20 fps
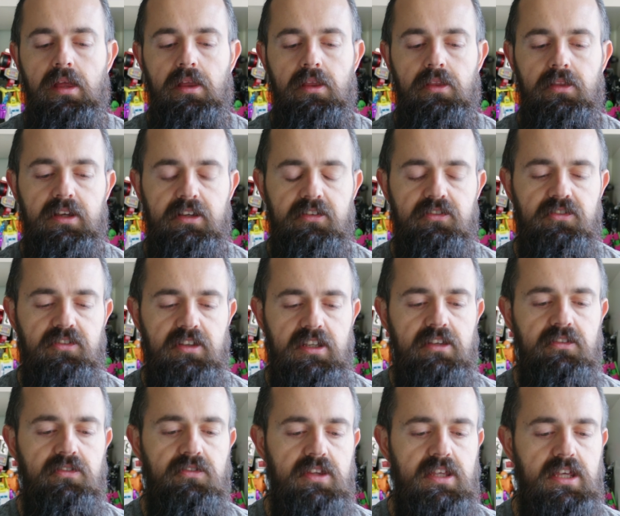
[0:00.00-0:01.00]
this
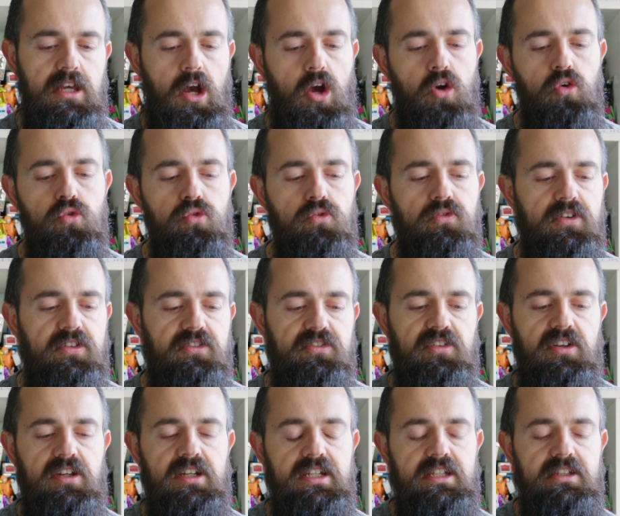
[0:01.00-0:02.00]
is the
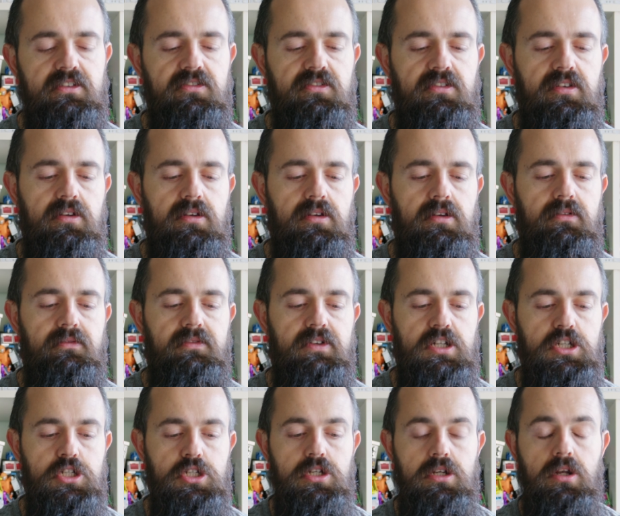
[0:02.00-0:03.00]
oversized
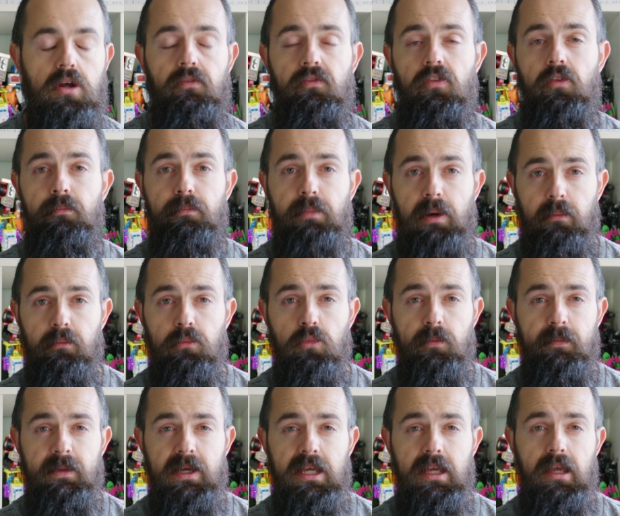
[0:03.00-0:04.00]
version of the
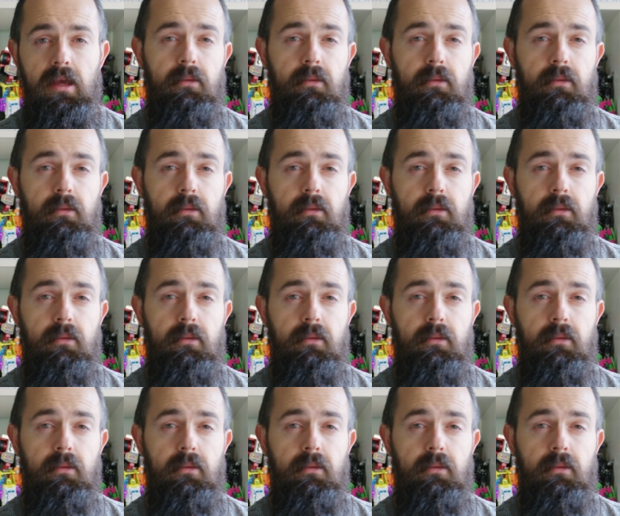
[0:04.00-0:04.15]
Bumblebee